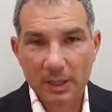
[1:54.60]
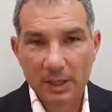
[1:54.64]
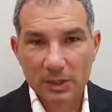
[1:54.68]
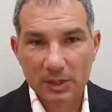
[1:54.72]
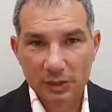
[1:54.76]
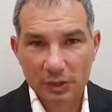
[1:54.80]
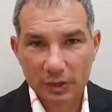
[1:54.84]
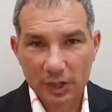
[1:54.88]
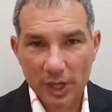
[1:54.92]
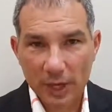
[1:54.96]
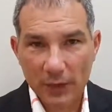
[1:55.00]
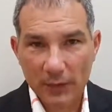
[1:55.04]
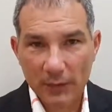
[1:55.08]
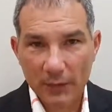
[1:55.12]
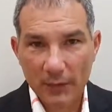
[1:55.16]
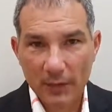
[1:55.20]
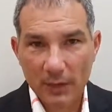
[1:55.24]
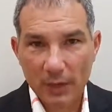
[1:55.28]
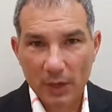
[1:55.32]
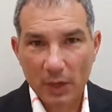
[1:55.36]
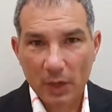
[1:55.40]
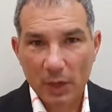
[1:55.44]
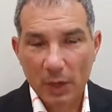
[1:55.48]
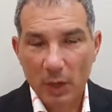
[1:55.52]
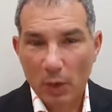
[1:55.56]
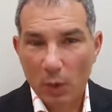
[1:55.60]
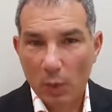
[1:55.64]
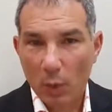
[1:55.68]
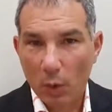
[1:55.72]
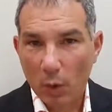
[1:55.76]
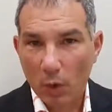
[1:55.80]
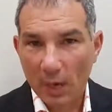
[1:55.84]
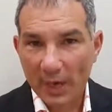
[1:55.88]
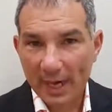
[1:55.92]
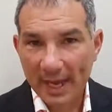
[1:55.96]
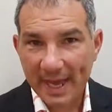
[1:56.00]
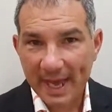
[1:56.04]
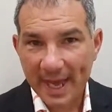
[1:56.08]
So
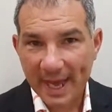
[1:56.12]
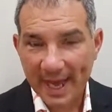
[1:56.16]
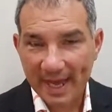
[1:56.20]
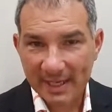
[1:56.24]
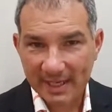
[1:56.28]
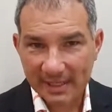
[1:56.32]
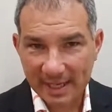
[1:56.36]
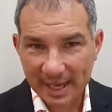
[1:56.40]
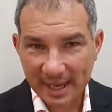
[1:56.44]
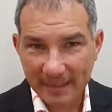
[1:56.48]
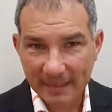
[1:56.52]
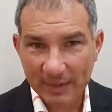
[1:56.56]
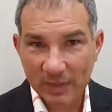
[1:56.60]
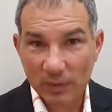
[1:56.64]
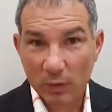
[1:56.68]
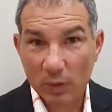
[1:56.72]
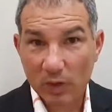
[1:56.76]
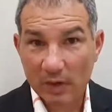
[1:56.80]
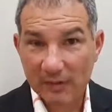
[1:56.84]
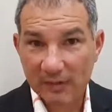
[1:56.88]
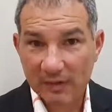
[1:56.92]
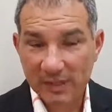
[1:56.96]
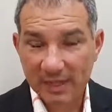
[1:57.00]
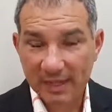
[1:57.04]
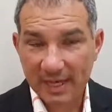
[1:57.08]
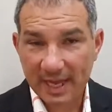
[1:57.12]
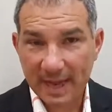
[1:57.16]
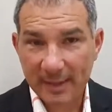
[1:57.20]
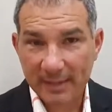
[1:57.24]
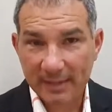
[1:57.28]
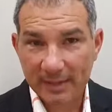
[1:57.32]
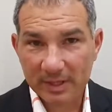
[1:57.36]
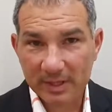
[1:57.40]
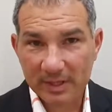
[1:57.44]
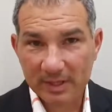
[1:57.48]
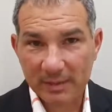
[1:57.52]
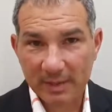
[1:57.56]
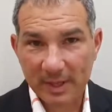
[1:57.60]
what has happened, or what I've seen
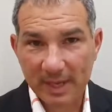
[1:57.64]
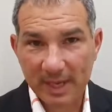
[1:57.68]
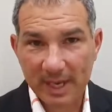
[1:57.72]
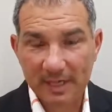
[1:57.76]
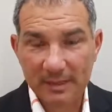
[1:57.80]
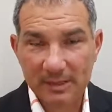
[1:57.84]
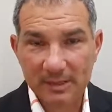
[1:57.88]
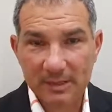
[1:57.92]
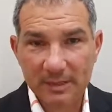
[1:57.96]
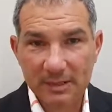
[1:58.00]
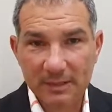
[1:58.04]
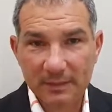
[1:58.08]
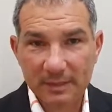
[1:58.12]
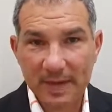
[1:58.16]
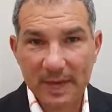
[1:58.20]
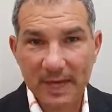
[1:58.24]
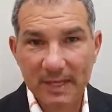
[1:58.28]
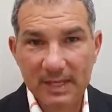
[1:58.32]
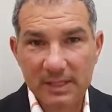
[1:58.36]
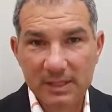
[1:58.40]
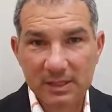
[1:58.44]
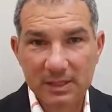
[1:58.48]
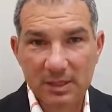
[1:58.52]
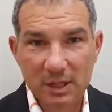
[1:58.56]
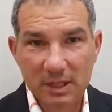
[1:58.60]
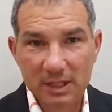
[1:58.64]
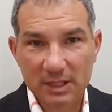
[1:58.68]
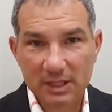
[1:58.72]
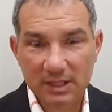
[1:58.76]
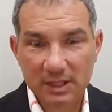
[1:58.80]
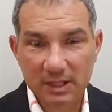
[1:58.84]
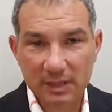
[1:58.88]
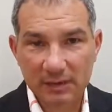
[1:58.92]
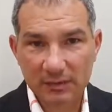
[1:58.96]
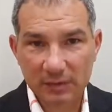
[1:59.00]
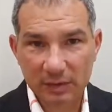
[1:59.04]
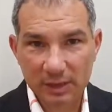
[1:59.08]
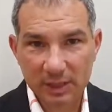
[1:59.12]
happen in the past, is the party sign a
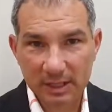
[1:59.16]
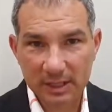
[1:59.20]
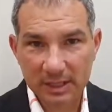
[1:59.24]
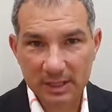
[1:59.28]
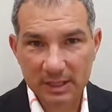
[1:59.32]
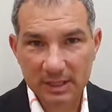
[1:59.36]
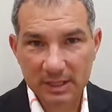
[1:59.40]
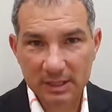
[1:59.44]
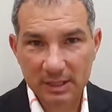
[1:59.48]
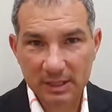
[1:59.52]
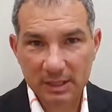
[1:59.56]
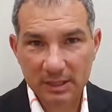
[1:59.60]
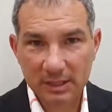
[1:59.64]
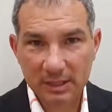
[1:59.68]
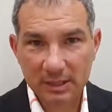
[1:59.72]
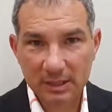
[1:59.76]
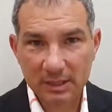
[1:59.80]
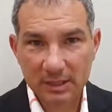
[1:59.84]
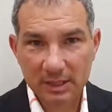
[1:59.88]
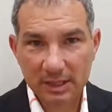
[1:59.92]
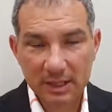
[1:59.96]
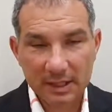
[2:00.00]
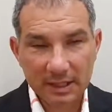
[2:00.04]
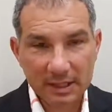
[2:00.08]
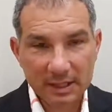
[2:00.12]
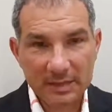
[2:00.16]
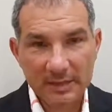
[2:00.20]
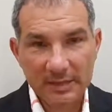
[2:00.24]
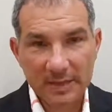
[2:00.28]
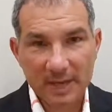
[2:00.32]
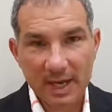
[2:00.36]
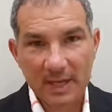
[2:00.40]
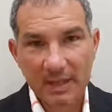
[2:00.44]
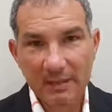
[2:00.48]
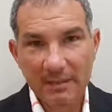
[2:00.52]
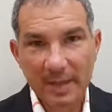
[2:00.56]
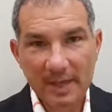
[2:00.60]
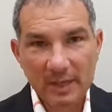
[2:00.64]
deed of release. This
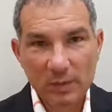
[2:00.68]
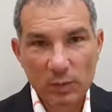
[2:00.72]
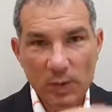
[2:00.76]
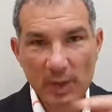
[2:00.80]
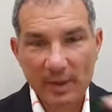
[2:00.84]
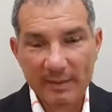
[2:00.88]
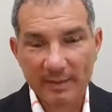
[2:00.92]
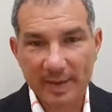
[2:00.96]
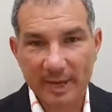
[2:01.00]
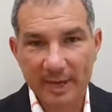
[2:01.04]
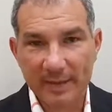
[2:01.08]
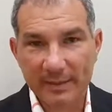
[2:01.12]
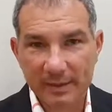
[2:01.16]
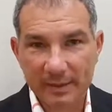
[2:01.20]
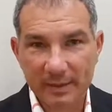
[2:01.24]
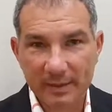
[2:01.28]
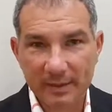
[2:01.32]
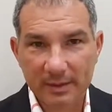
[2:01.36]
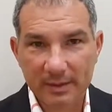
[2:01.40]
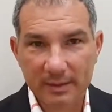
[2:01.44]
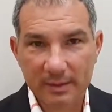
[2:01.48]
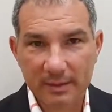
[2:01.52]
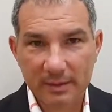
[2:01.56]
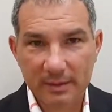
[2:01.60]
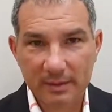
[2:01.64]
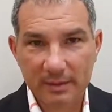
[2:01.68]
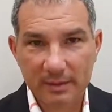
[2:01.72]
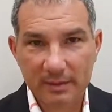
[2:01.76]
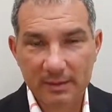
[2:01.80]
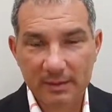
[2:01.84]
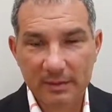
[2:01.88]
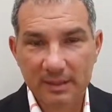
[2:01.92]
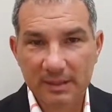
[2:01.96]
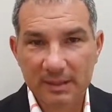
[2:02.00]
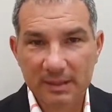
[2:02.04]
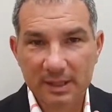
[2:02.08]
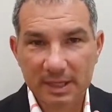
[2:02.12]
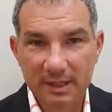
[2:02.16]
party make one payment,
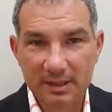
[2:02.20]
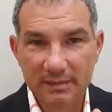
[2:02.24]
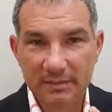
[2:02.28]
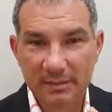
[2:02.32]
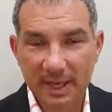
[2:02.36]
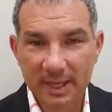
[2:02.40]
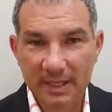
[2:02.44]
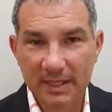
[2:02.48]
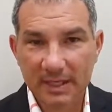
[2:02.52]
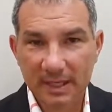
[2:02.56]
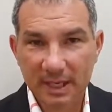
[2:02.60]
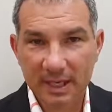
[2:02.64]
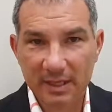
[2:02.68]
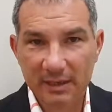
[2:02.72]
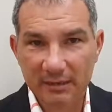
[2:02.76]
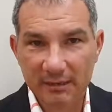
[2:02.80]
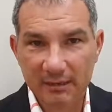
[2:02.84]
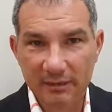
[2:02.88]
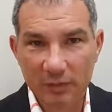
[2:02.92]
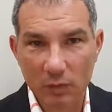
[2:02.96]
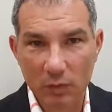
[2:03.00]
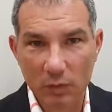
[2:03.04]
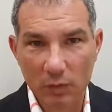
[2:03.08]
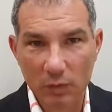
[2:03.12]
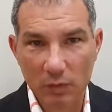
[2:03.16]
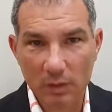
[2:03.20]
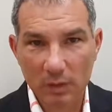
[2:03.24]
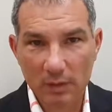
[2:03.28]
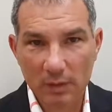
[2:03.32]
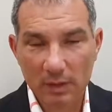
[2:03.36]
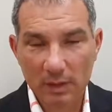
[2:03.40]
doesn't make other 4.